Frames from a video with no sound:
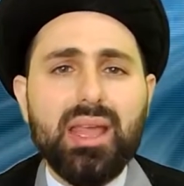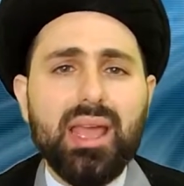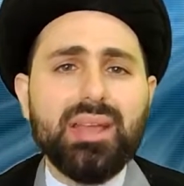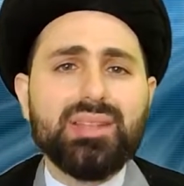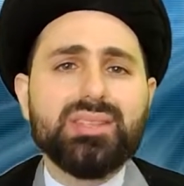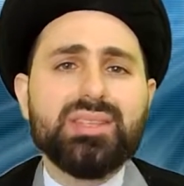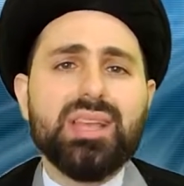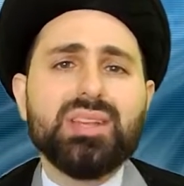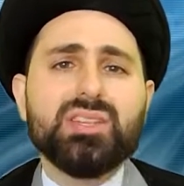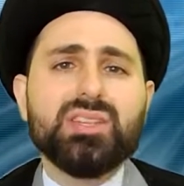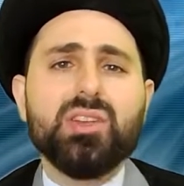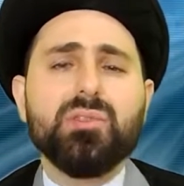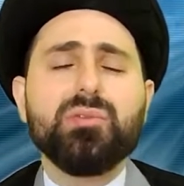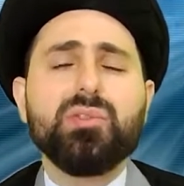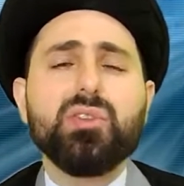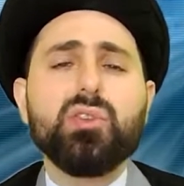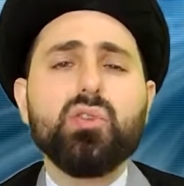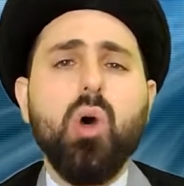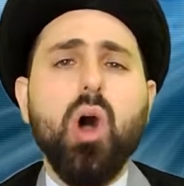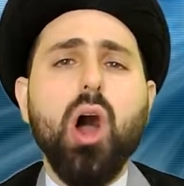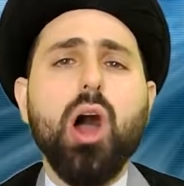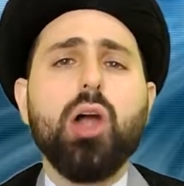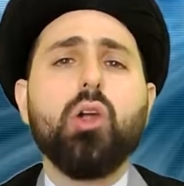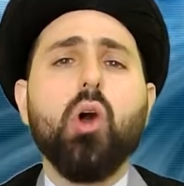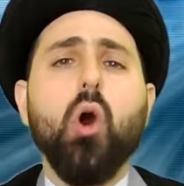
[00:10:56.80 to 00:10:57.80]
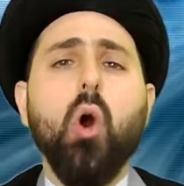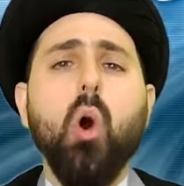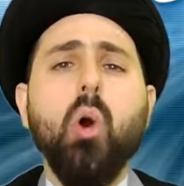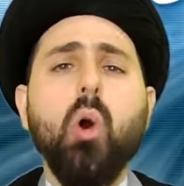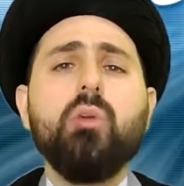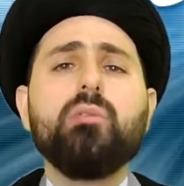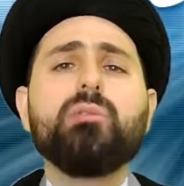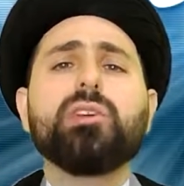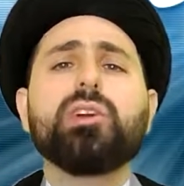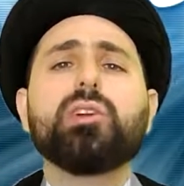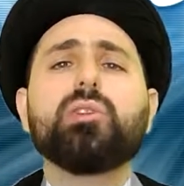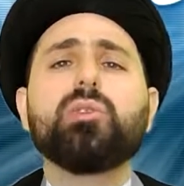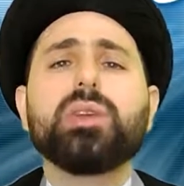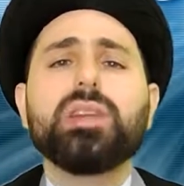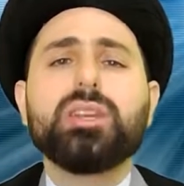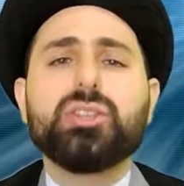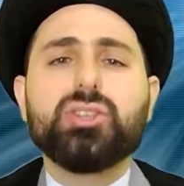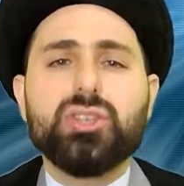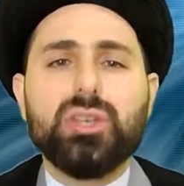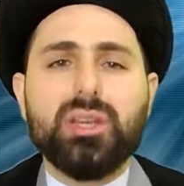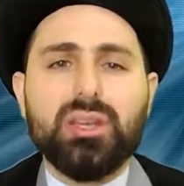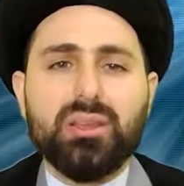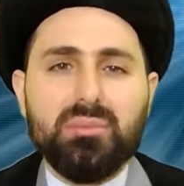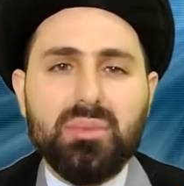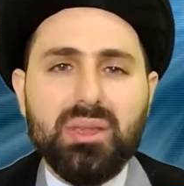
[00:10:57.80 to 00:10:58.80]
It's as if you are
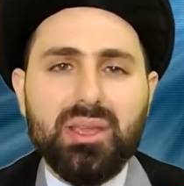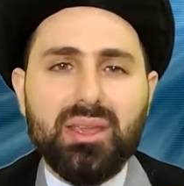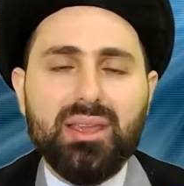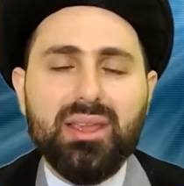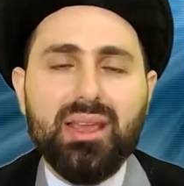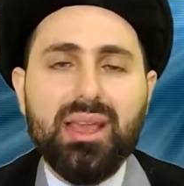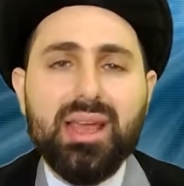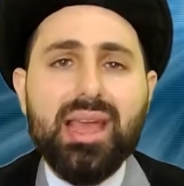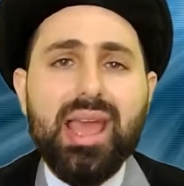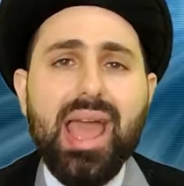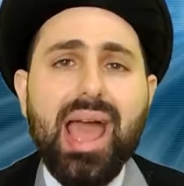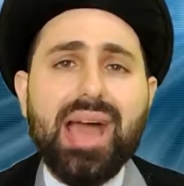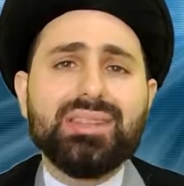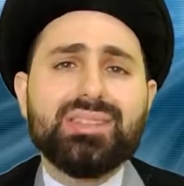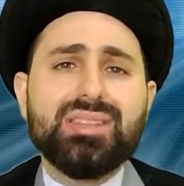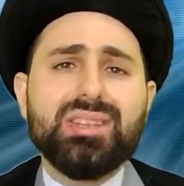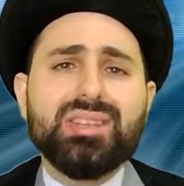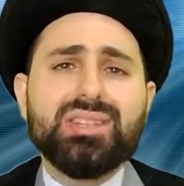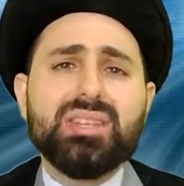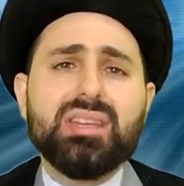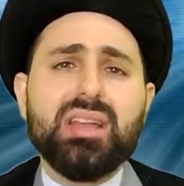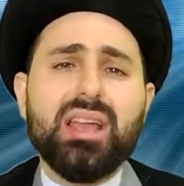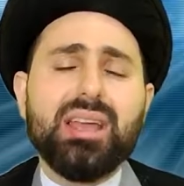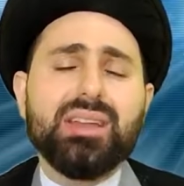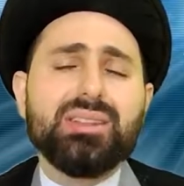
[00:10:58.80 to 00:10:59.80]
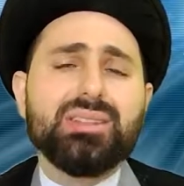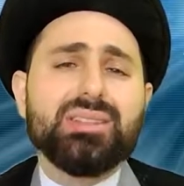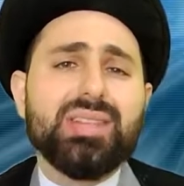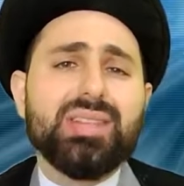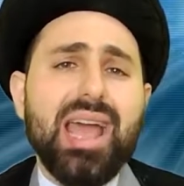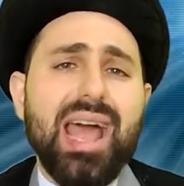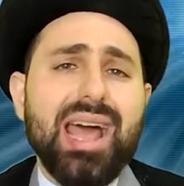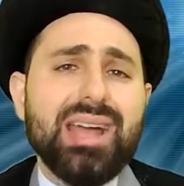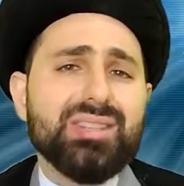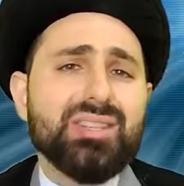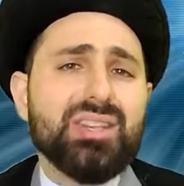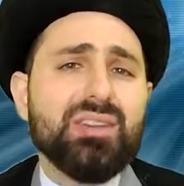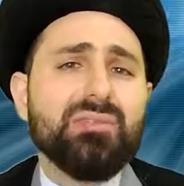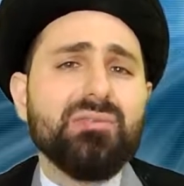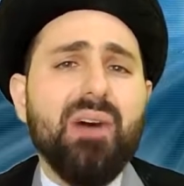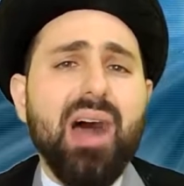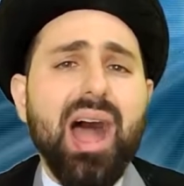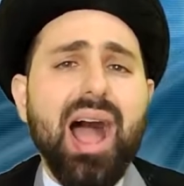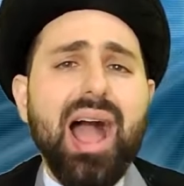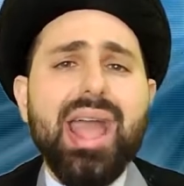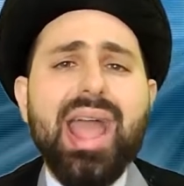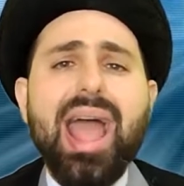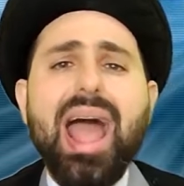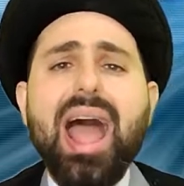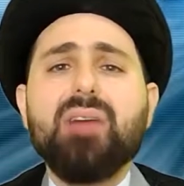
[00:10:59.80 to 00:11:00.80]
overreaching me. It's as, it's as if
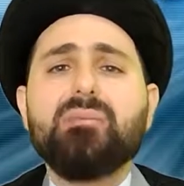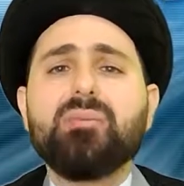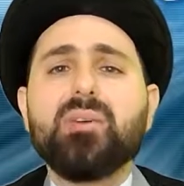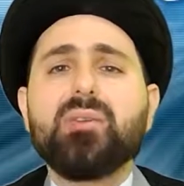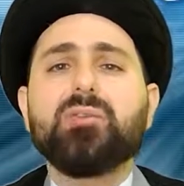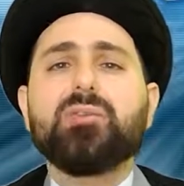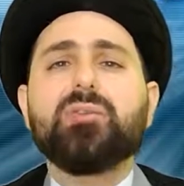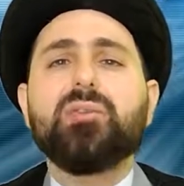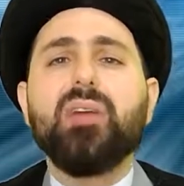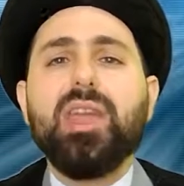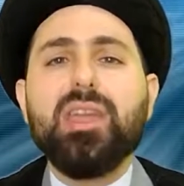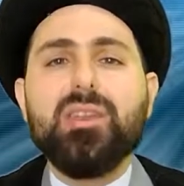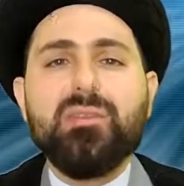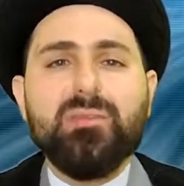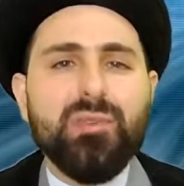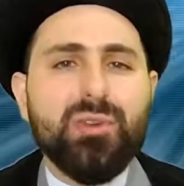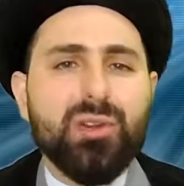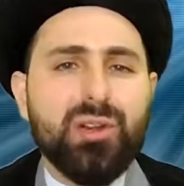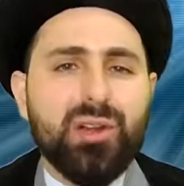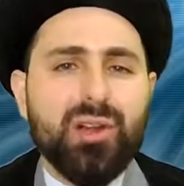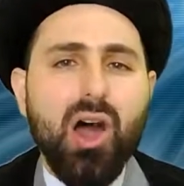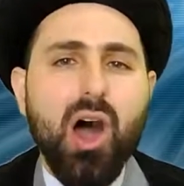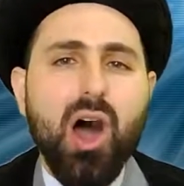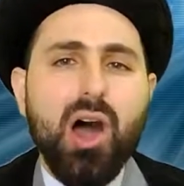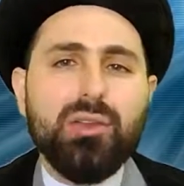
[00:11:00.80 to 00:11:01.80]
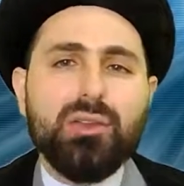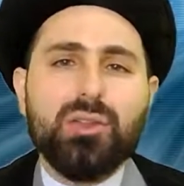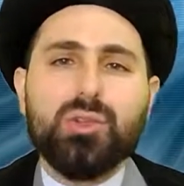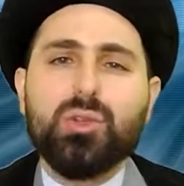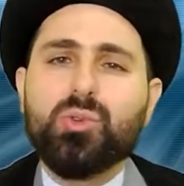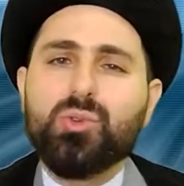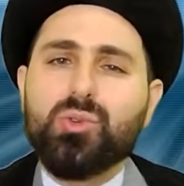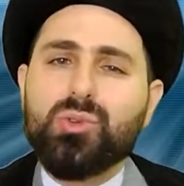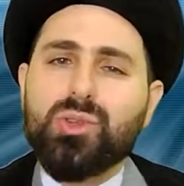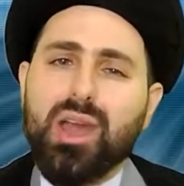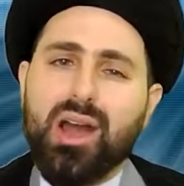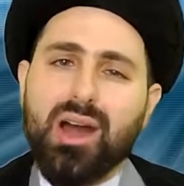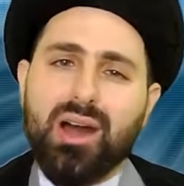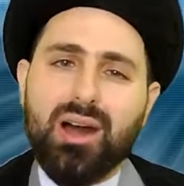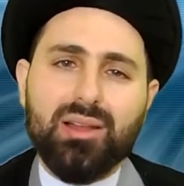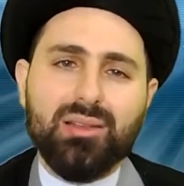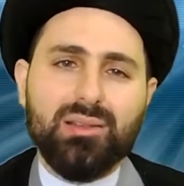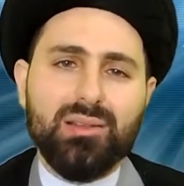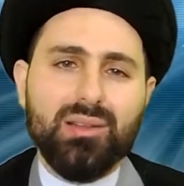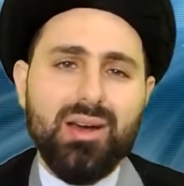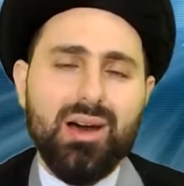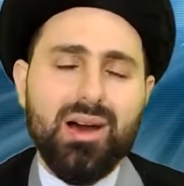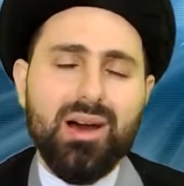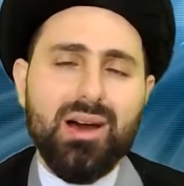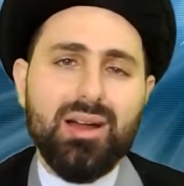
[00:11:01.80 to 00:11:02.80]
I have a favor on you, Ya
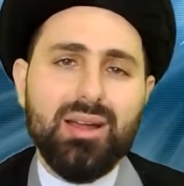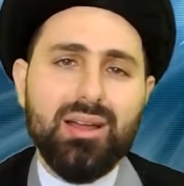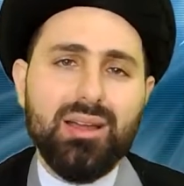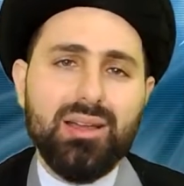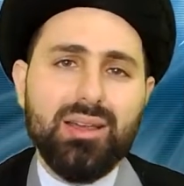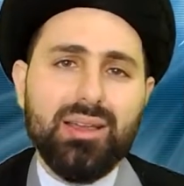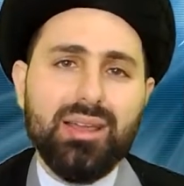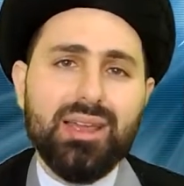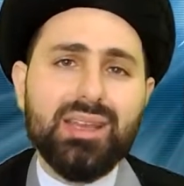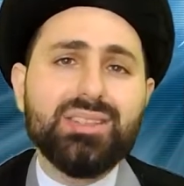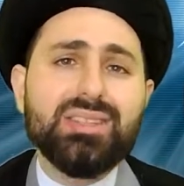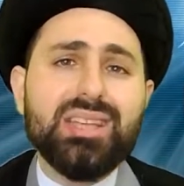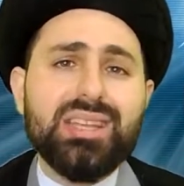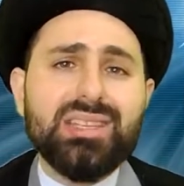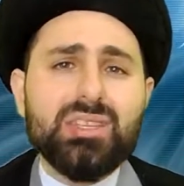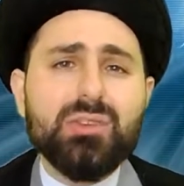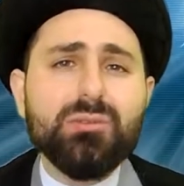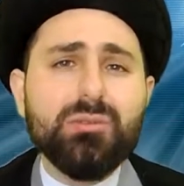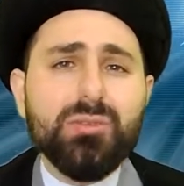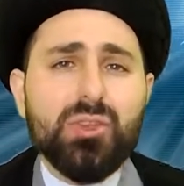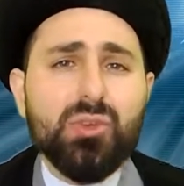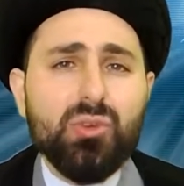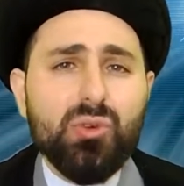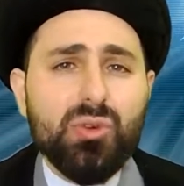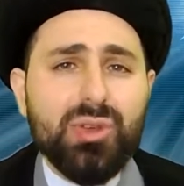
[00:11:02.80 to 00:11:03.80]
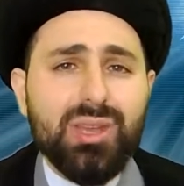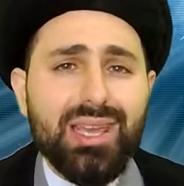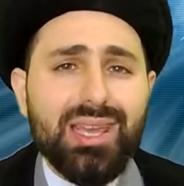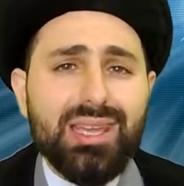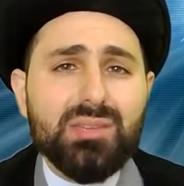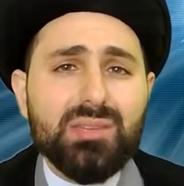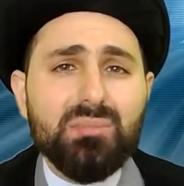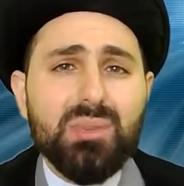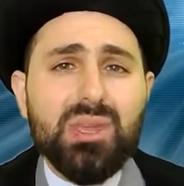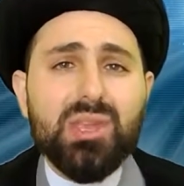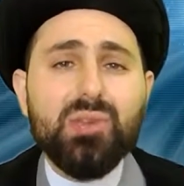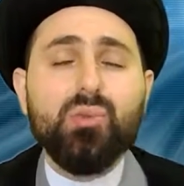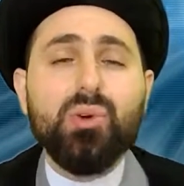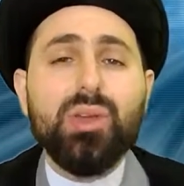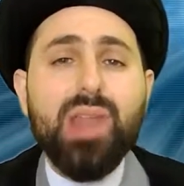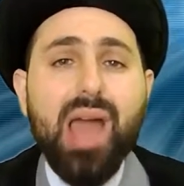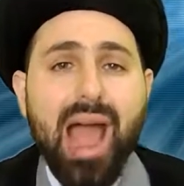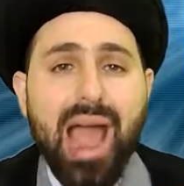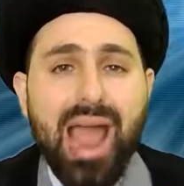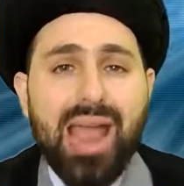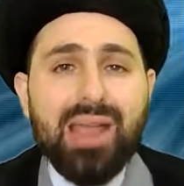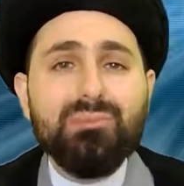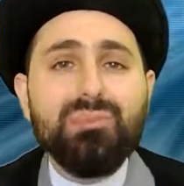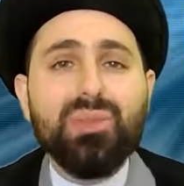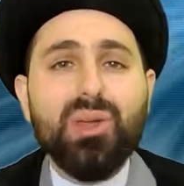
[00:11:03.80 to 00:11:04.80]
Allah. It's as if you need me when
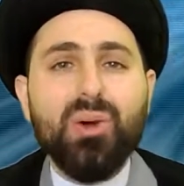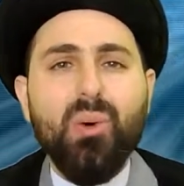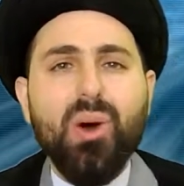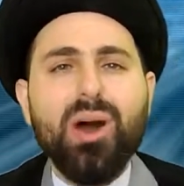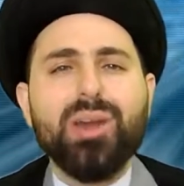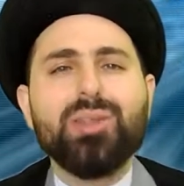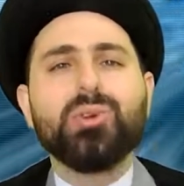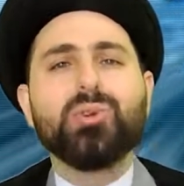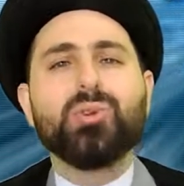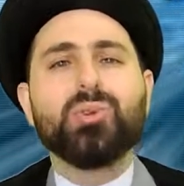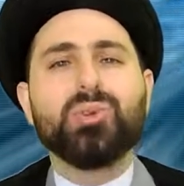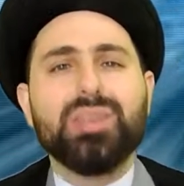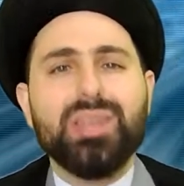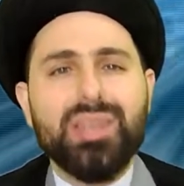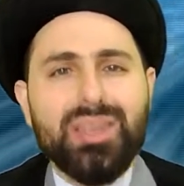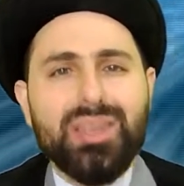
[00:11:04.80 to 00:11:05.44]
I'm the one who